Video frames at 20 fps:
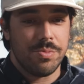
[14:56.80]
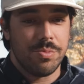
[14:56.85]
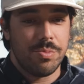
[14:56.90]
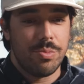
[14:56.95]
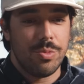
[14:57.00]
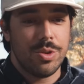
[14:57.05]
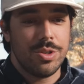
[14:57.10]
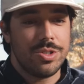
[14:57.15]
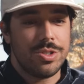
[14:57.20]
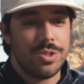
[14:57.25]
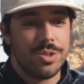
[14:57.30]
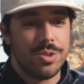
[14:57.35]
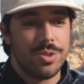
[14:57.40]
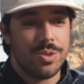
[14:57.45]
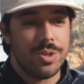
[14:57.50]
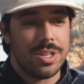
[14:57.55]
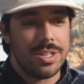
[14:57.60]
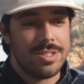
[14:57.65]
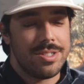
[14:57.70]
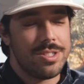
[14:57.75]
more
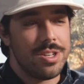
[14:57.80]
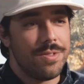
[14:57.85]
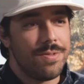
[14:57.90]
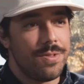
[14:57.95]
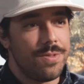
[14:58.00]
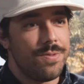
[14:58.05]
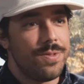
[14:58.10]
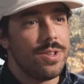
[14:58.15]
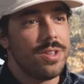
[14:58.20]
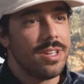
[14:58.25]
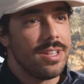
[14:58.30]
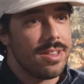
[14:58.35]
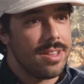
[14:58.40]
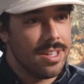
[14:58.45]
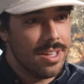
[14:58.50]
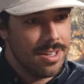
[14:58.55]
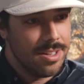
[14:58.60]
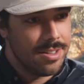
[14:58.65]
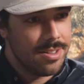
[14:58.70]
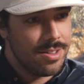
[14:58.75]
so a self-fulfilling
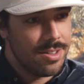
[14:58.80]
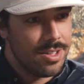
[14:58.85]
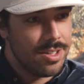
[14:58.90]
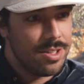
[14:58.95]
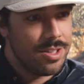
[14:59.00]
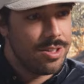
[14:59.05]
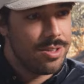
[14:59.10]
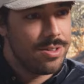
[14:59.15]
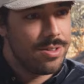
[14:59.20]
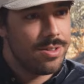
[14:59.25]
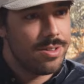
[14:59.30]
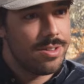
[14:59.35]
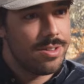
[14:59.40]
thing, you know?